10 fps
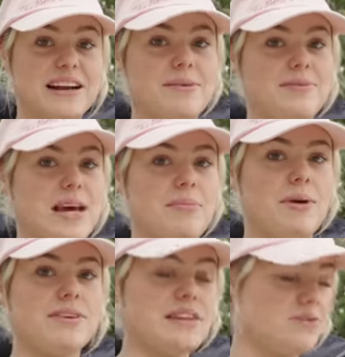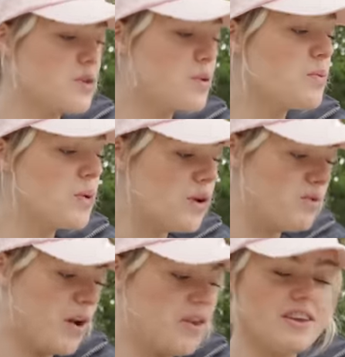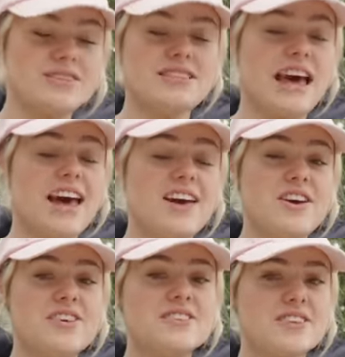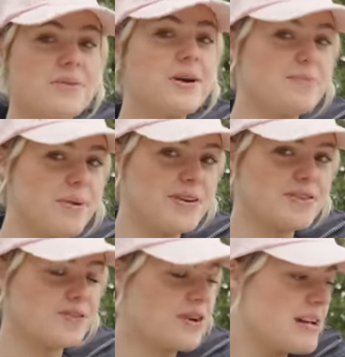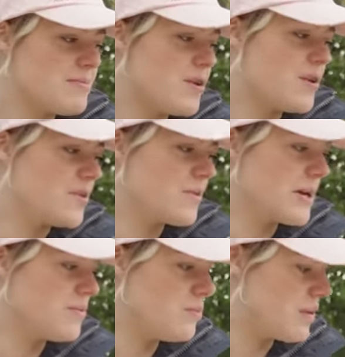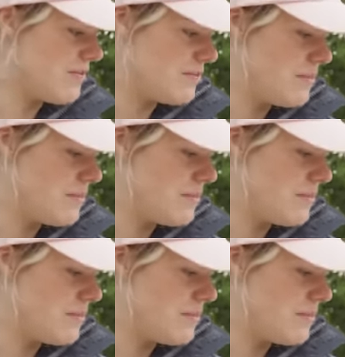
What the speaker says: clipped him, because if not, we wouldn't have known that's there. So now we can put his cream on, we can give him a